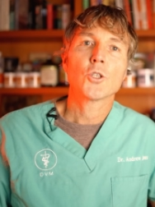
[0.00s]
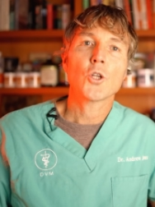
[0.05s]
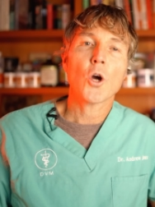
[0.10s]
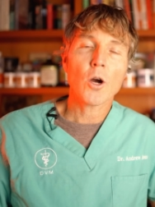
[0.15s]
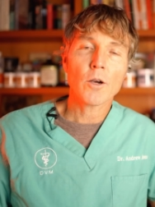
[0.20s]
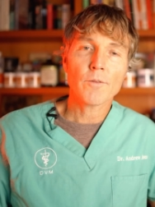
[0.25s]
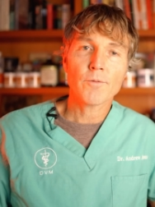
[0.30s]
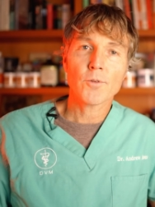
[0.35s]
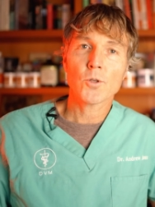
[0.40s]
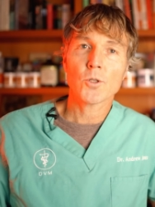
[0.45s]

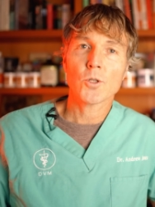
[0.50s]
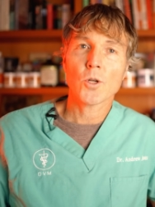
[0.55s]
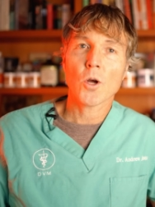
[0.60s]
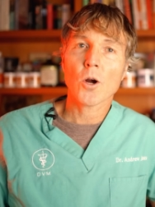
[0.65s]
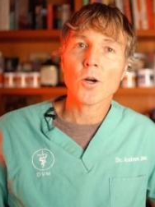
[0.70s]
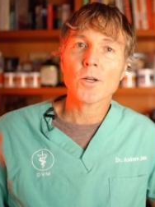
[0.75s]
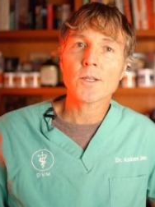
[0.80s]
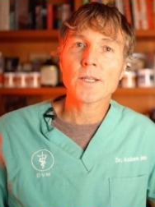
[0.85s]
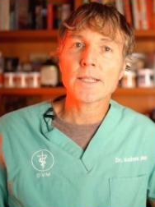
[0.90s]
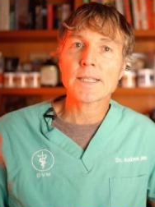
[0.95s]
Dog food and
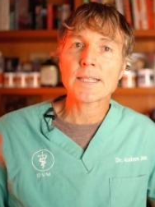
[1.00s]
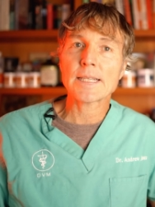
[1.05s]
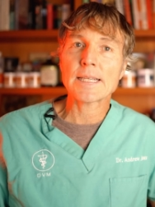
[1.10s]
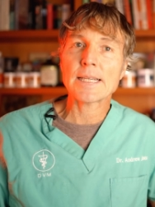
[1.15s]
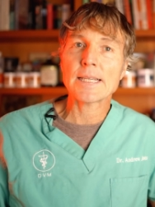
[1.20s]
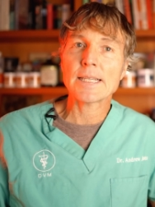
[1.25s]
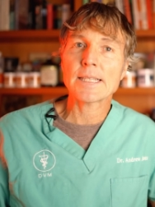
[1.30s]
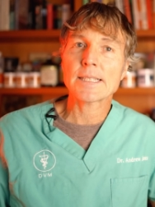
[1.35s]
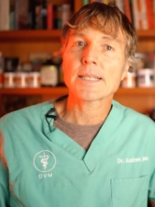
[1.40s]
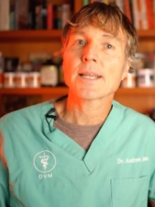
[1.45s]
heart
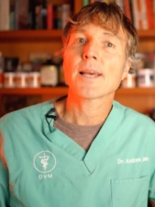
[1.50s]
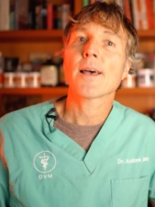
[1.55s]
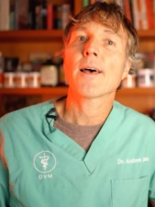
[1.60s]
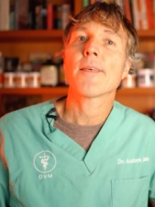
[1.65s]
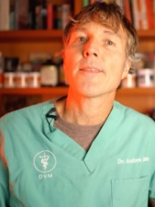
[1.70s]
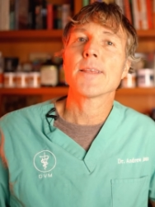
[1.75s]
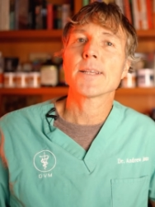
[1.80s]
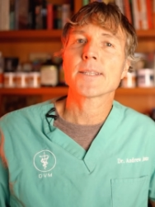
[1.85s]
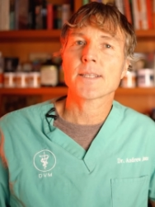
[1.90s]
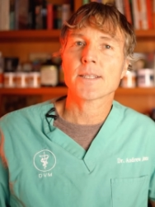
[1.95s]
disease.
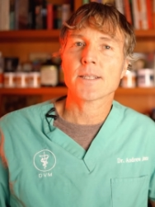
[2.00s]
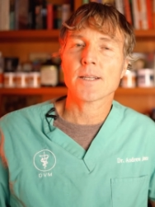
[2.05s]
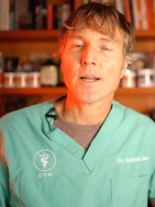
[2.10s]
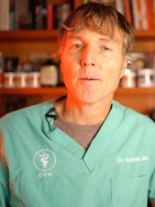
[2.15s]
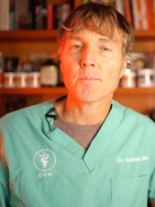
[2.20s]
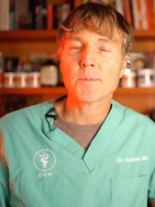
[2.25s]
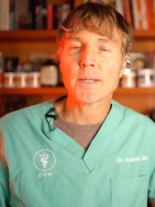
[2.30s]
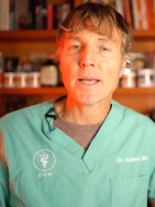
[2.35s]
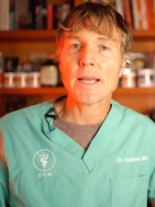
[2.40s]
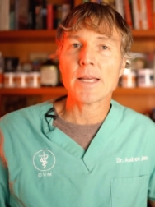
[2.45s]
This is an
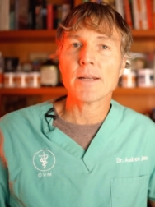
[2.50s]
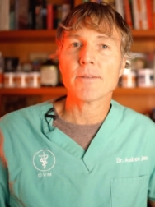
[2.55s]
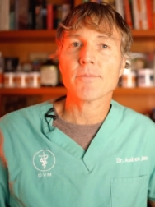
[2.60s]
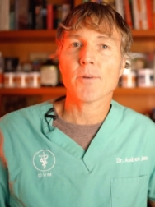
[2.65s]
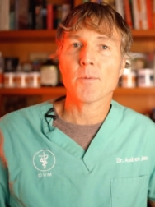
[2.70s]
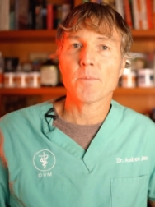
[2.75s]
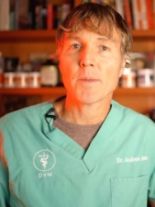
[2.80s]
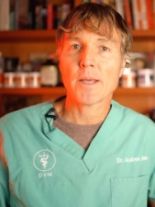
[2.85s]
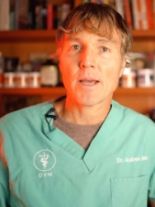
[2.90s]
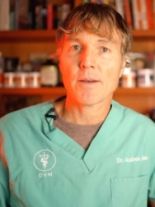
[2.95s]
update
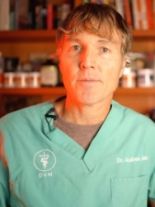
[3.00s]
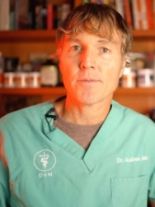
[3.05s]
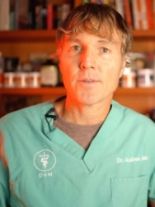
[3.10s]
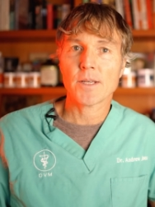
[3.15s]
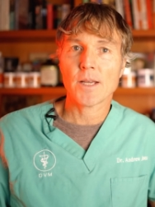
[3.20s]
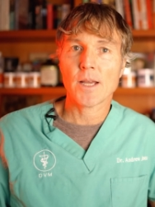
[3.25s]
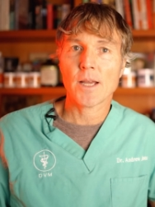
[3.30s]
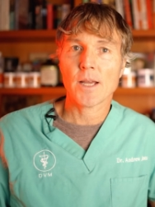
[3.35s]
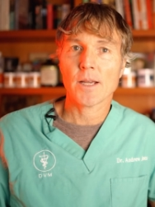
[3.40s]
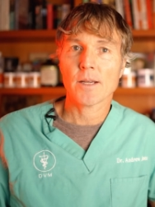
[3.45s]
from the F
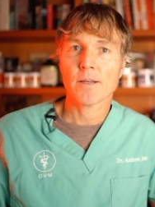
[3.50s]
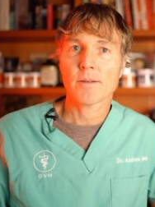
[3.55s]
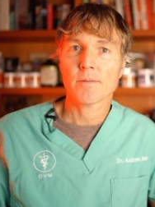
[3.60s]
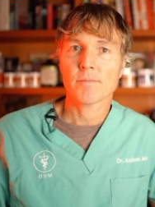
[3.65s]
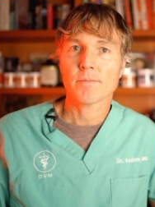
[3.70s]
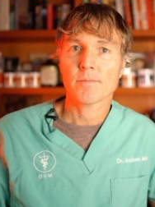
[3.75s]
D A.